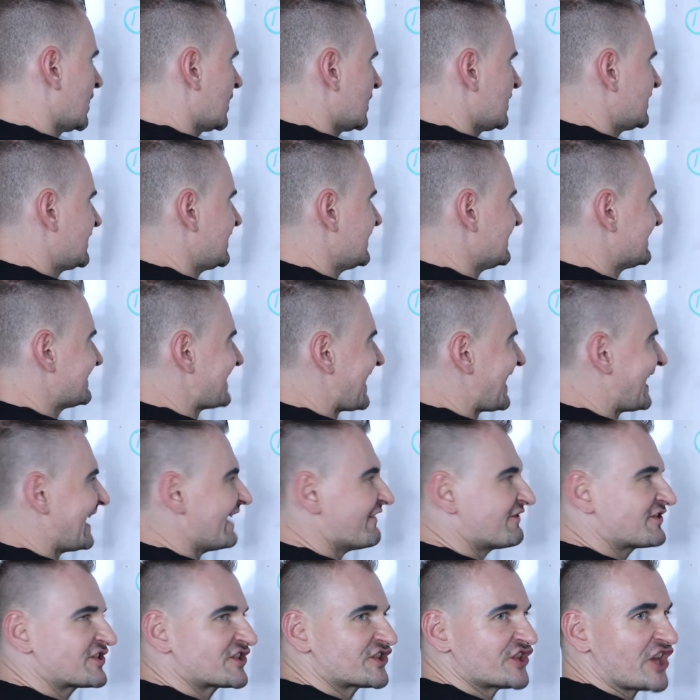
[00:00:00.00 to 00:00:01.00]
Since I
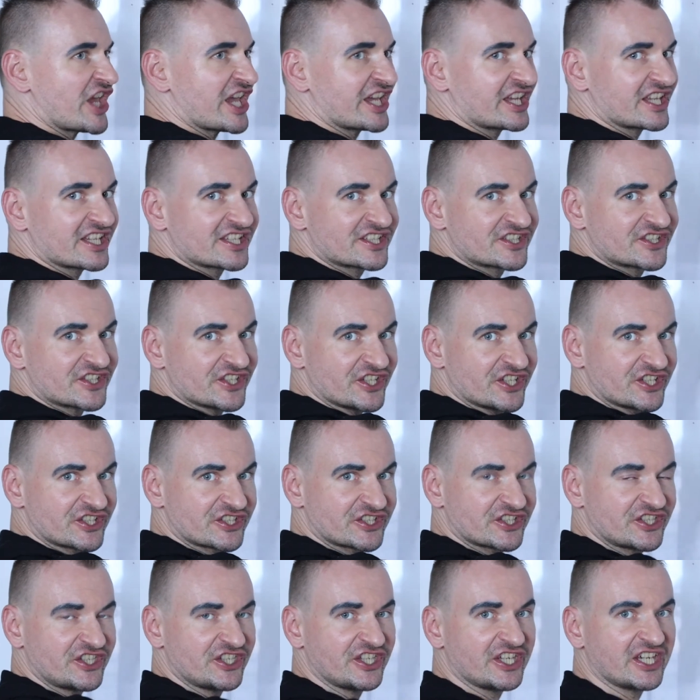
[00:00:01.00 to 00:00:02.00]
have
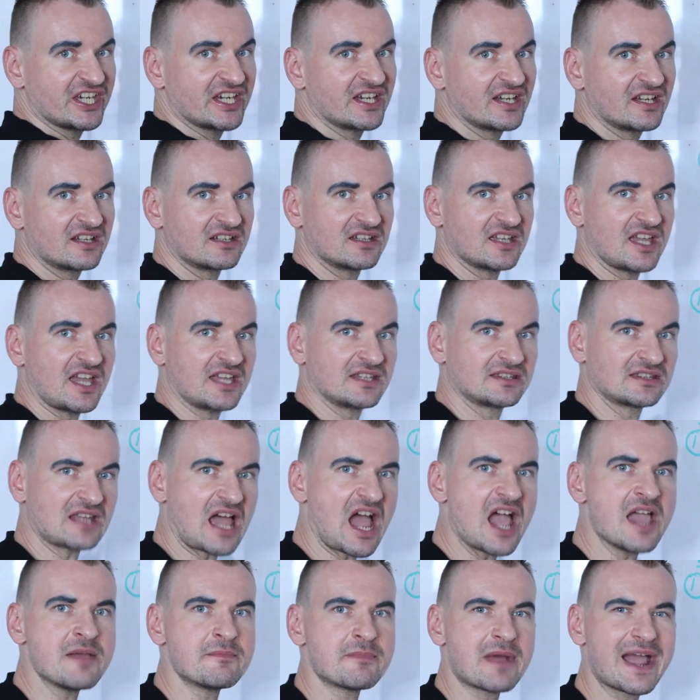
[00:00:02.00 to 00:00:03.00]
six here and
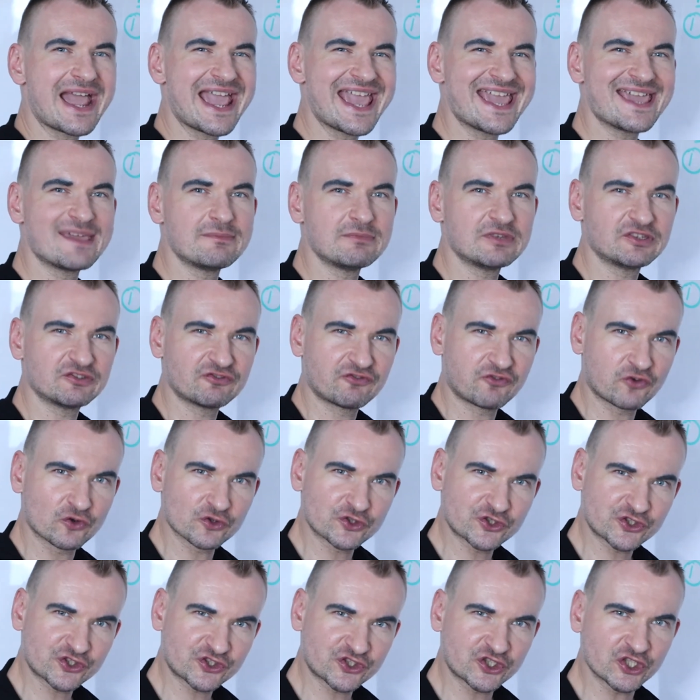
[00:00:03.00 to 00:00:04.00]
I'm aiming for
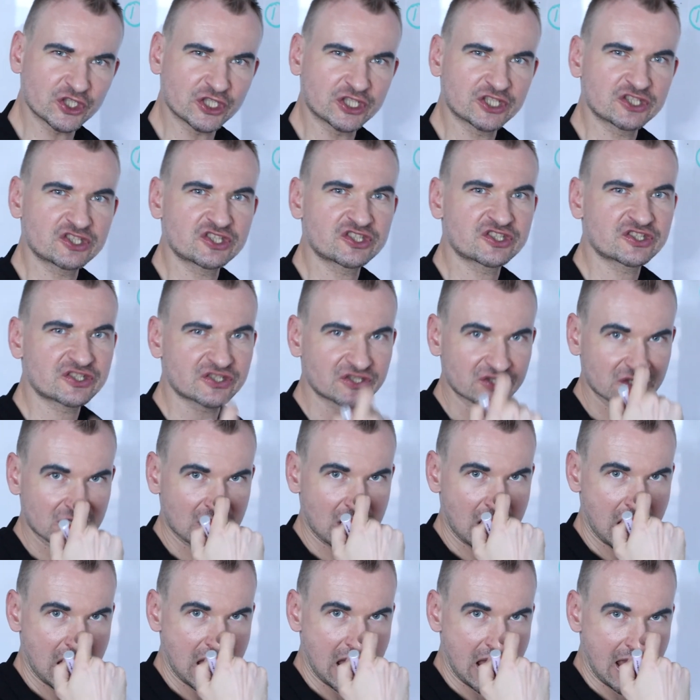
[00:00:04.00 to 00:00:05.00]
six,
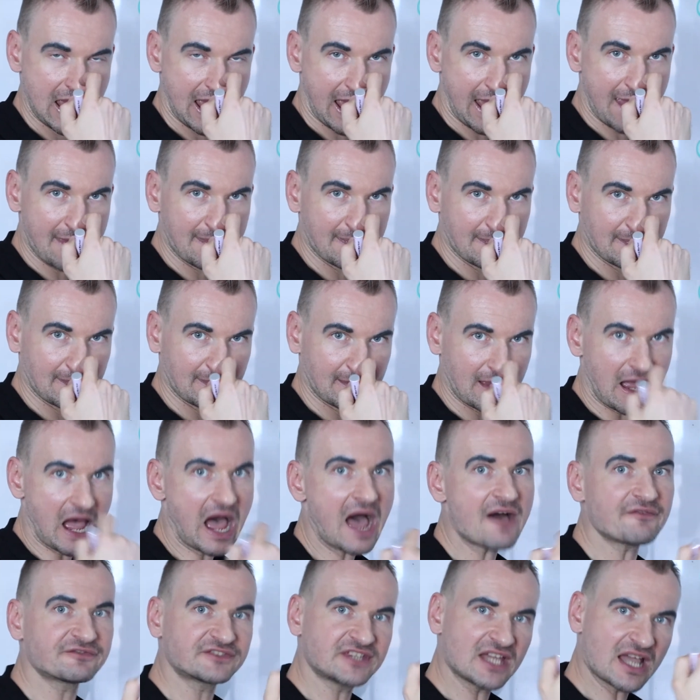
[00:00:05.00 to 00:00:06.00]
and
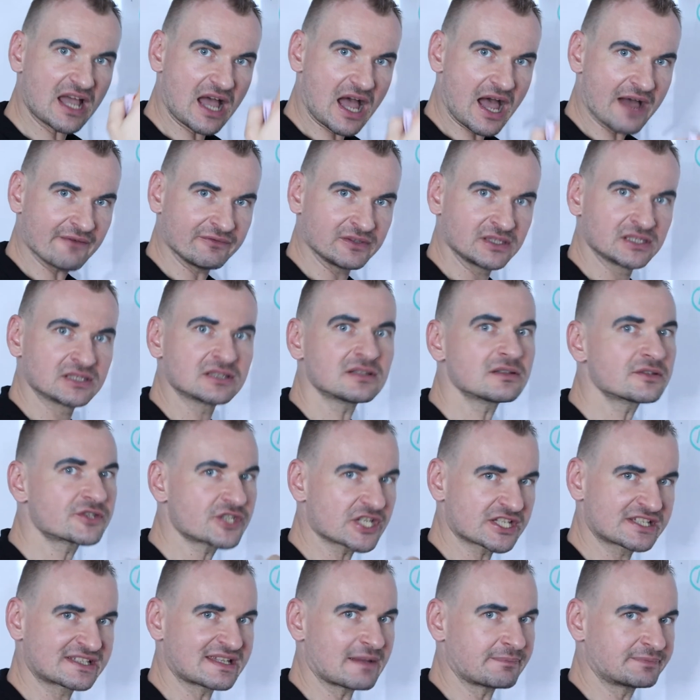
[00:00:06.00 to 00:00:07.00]
after I will
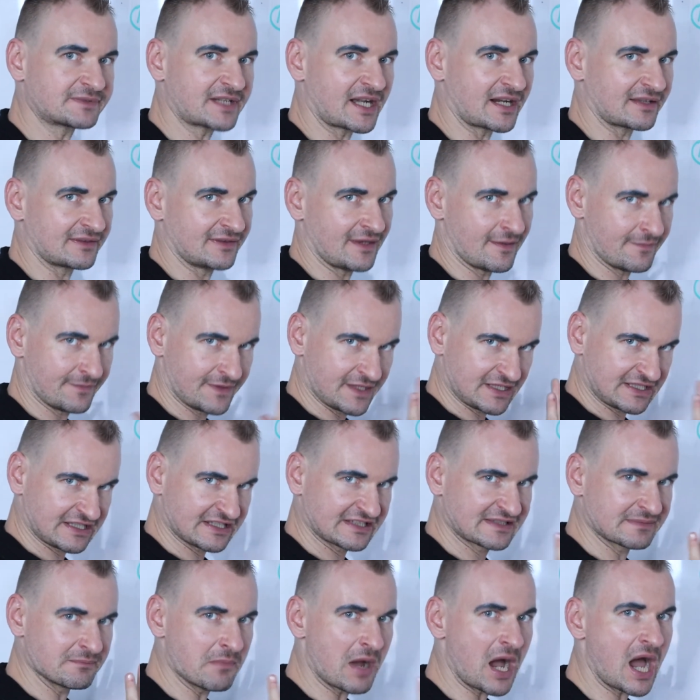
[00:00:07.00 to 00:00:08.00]
just subtract them. This
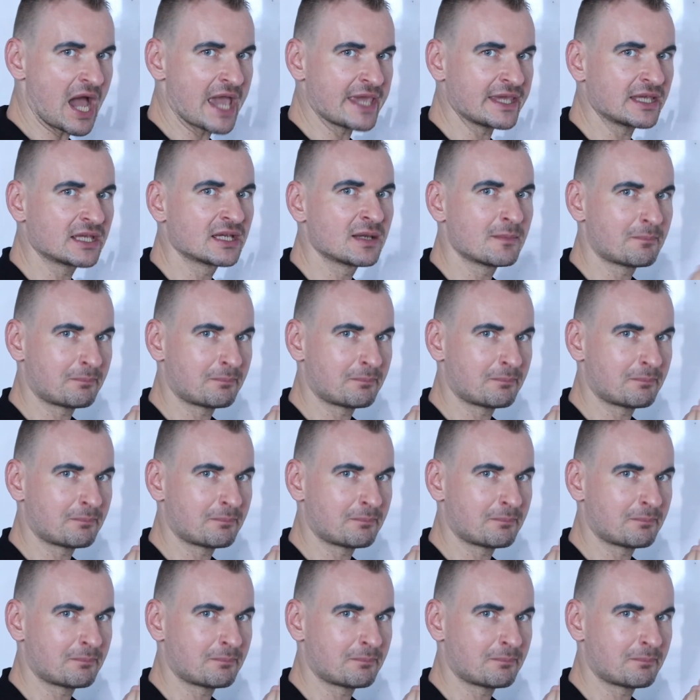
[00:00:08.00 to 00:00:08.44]
is my